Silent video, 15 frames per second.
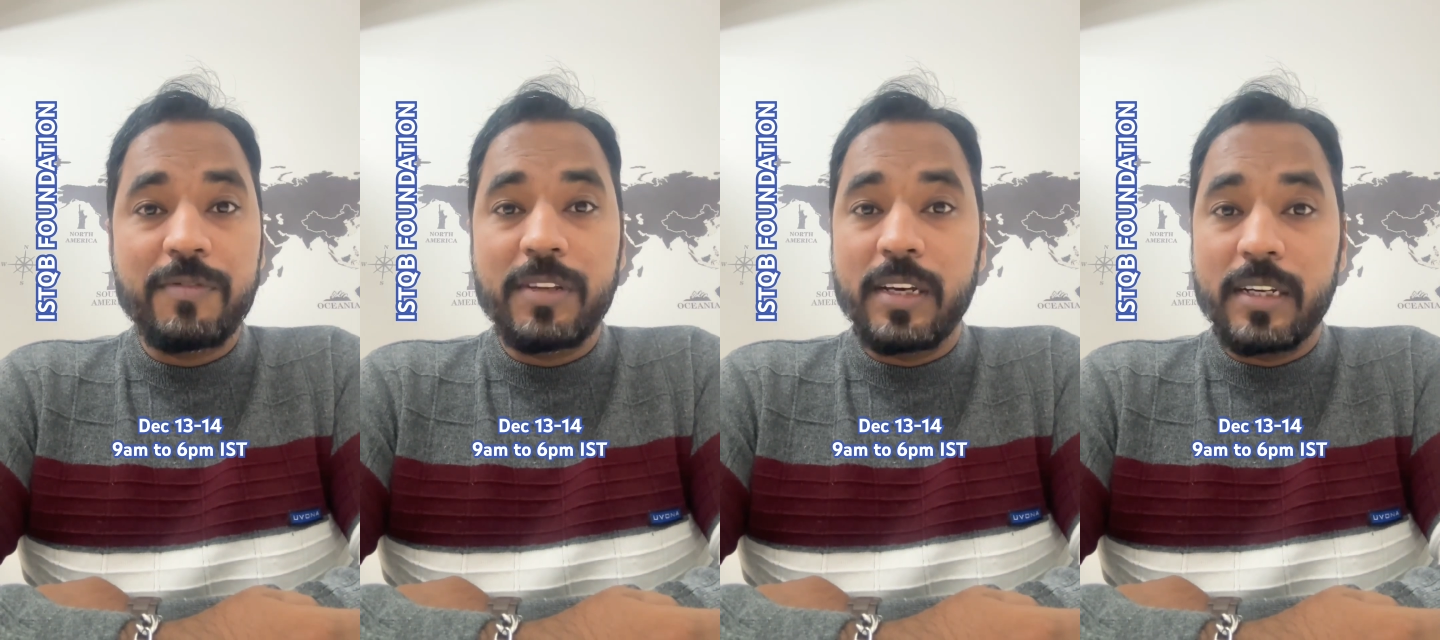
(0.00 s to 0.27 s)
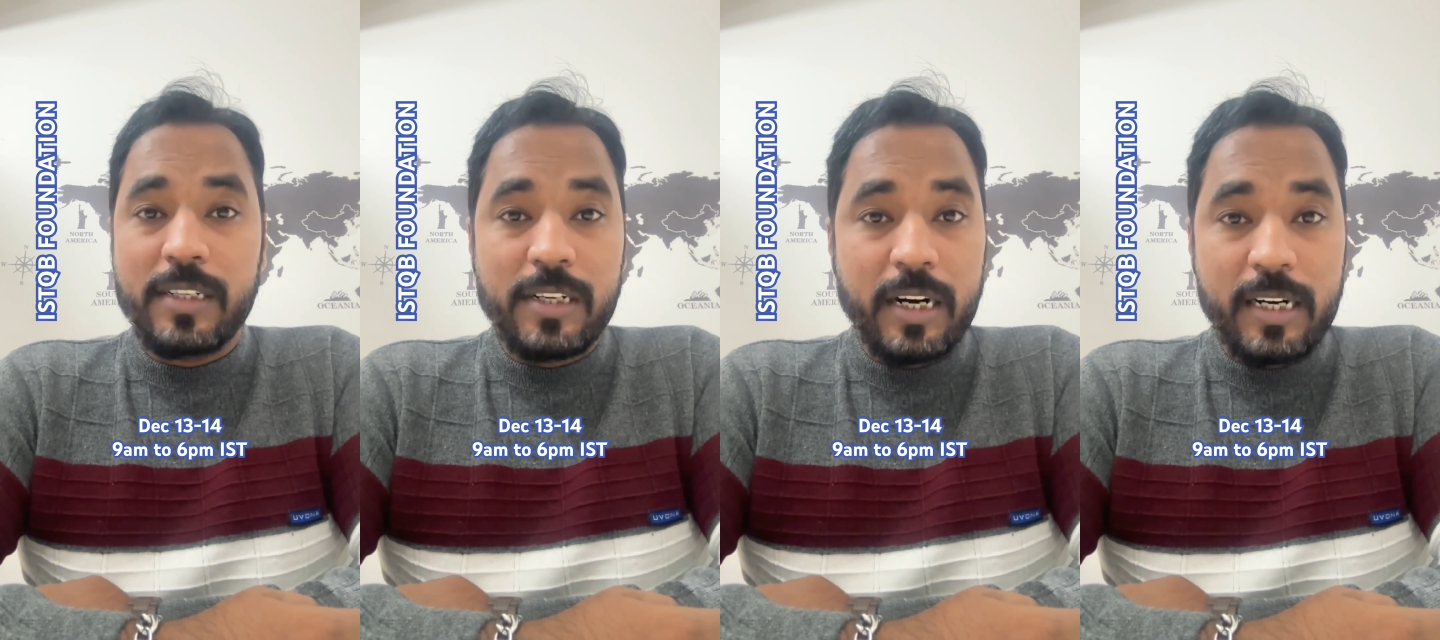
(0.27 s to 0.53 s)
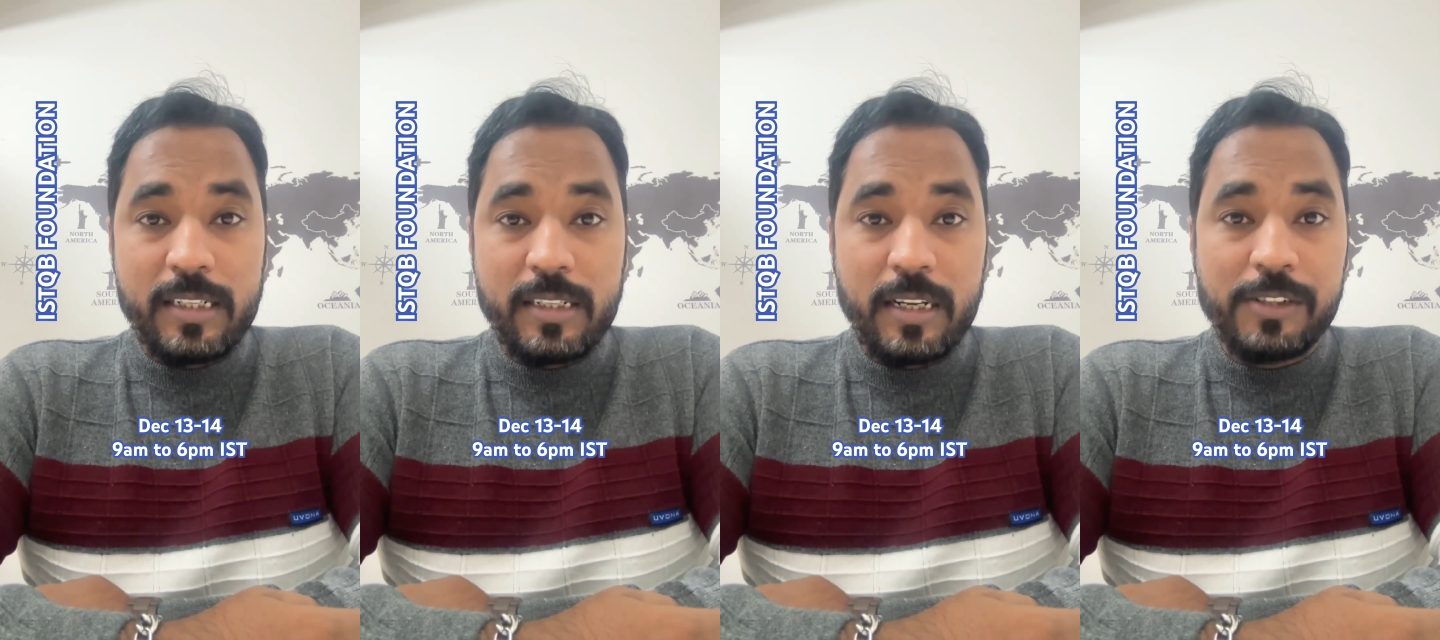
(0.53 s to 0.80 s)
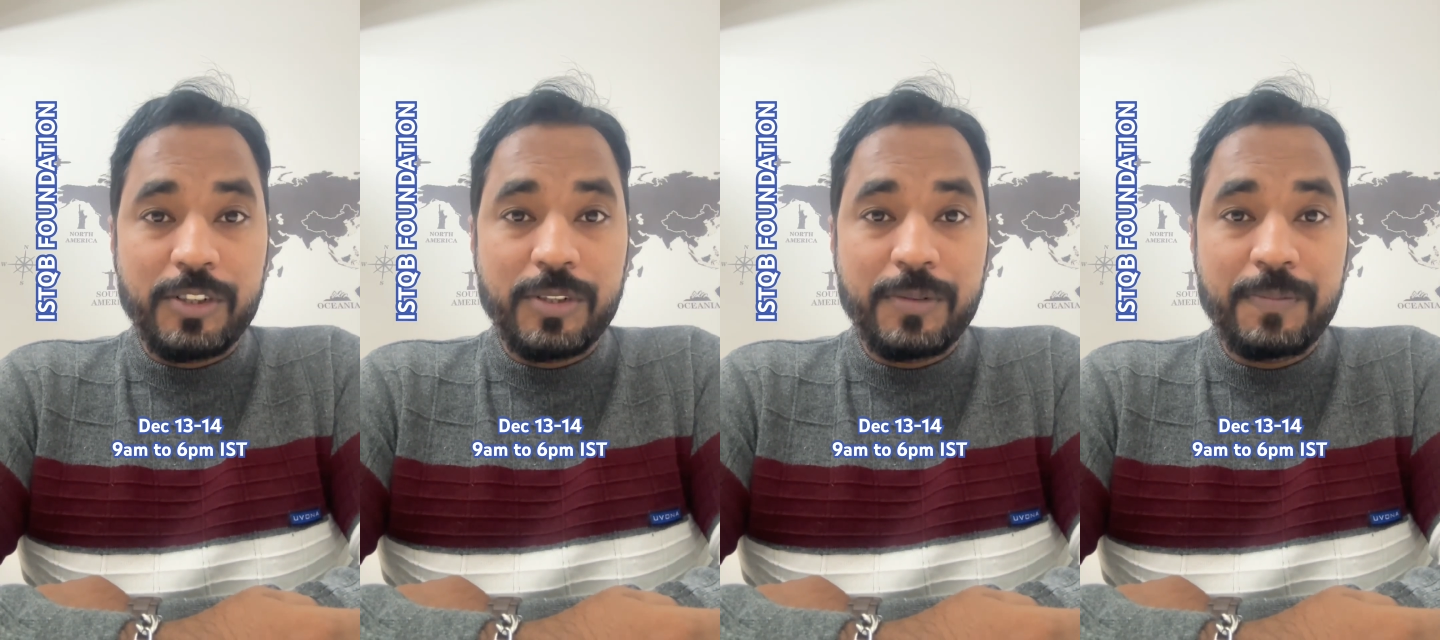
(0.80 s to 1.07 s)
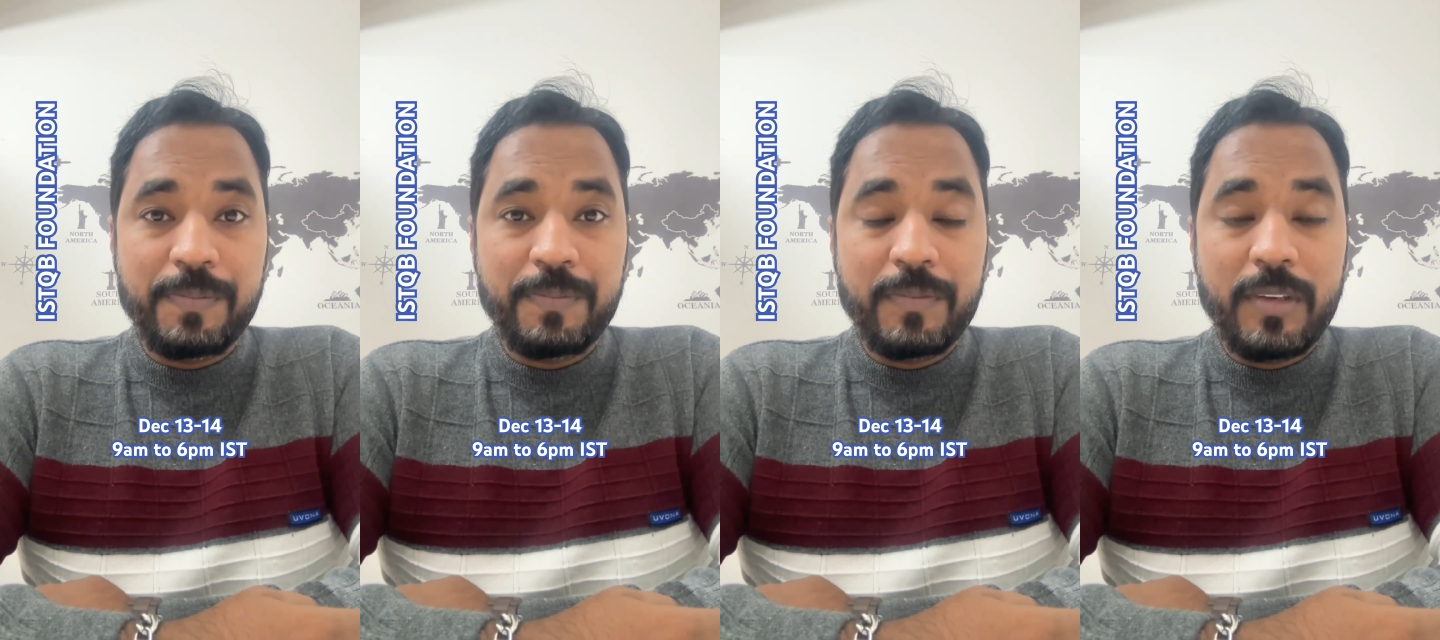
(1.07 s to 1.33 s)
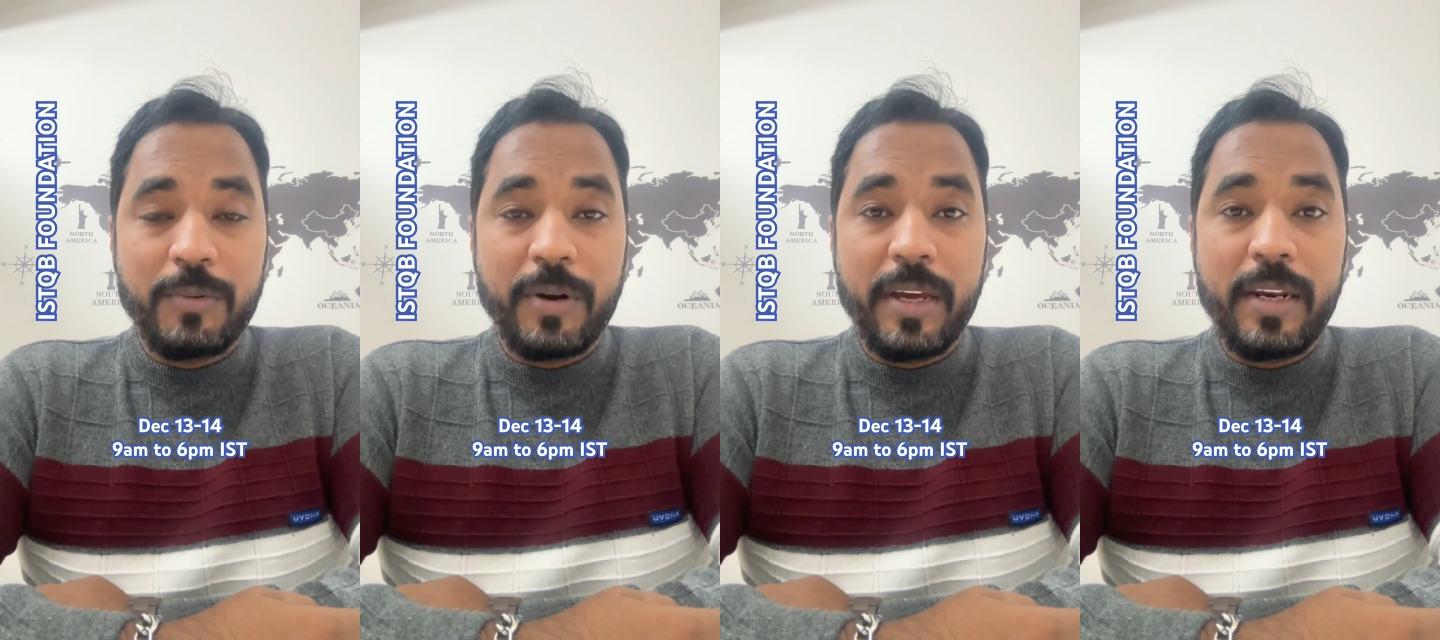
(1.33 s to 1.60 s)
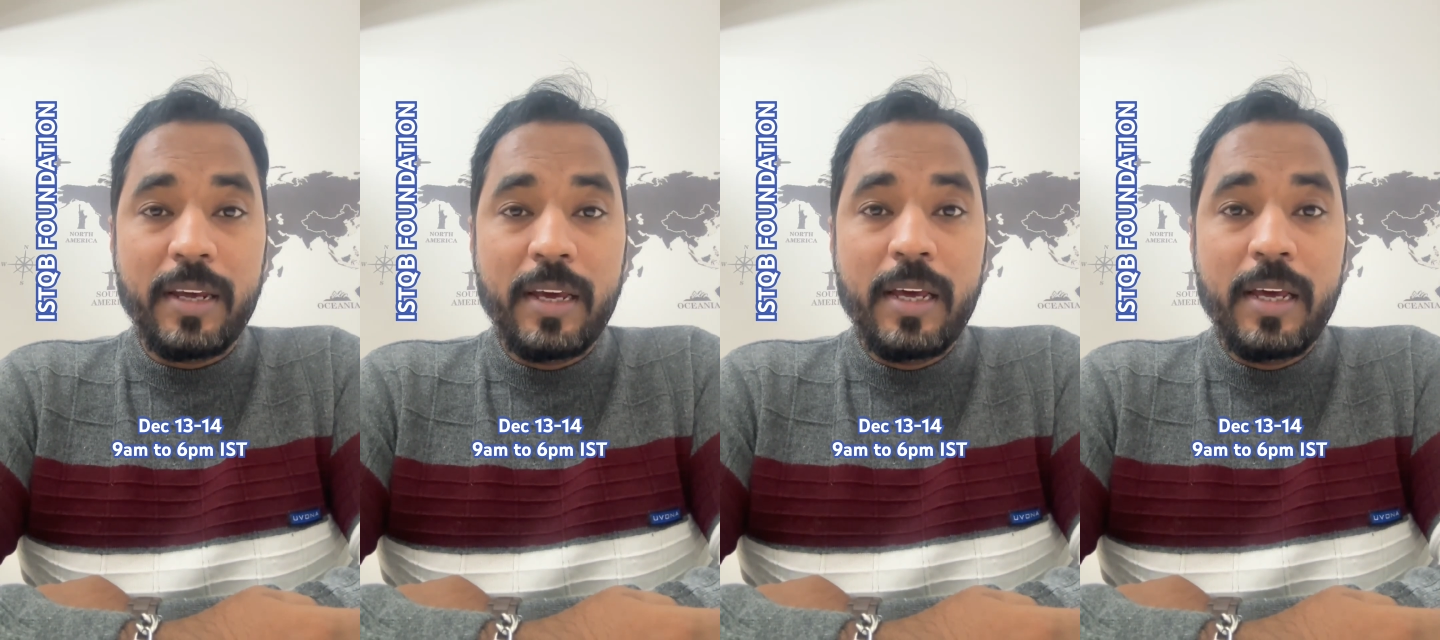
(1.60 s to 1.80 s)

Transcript: the entire session, right?